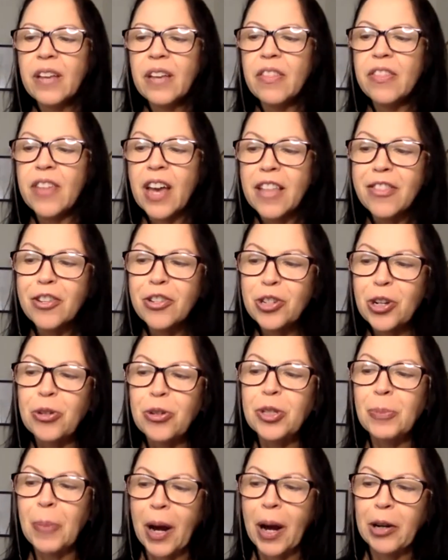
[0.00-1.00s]
Then the
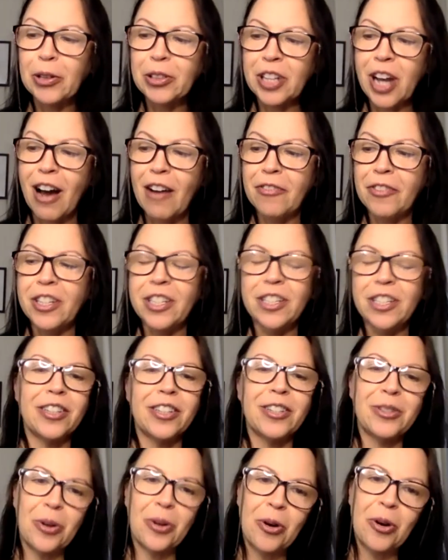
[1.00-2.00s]
show spiraled off into
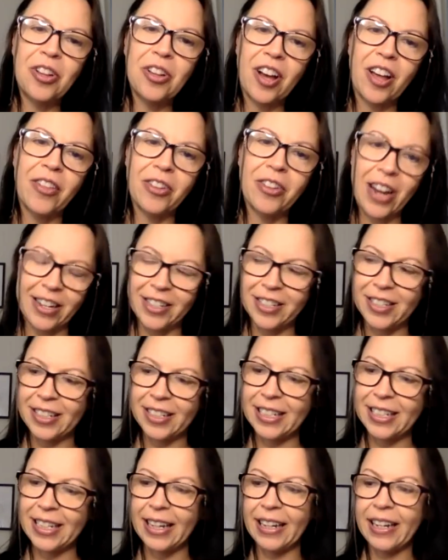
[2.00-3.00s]
this whole other
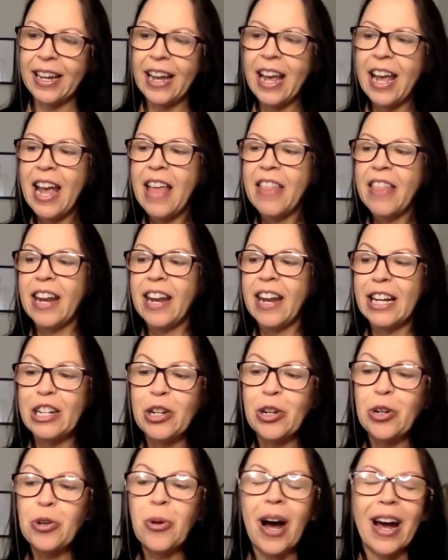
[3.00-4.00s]
entity that I
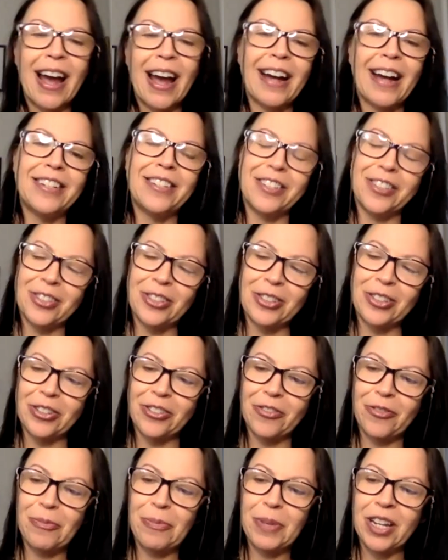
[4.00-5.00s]
knew I had to
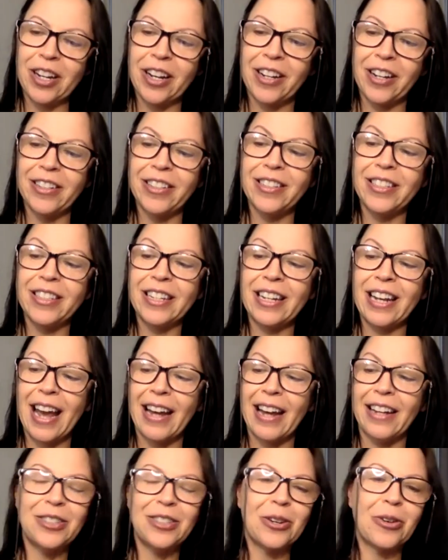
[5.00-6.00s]
serve because it
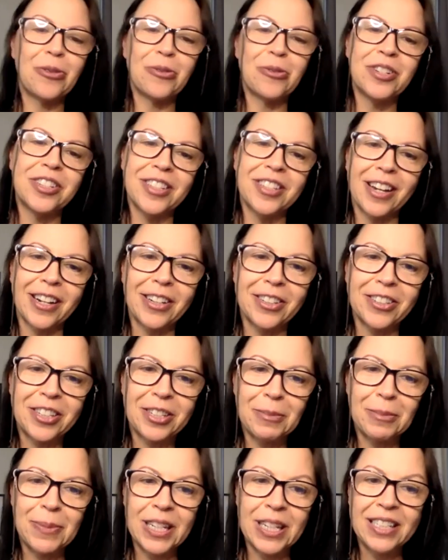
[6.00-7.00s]
had its own desire
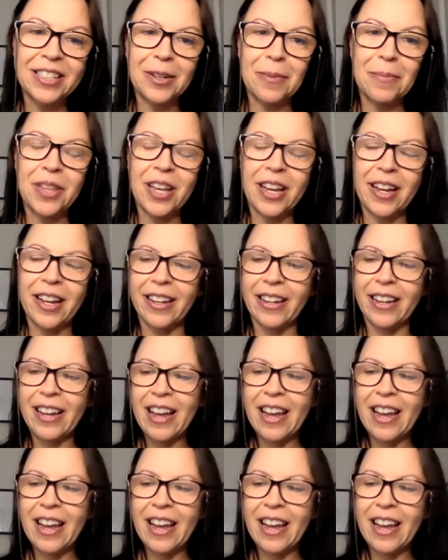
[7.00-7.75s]
to be something.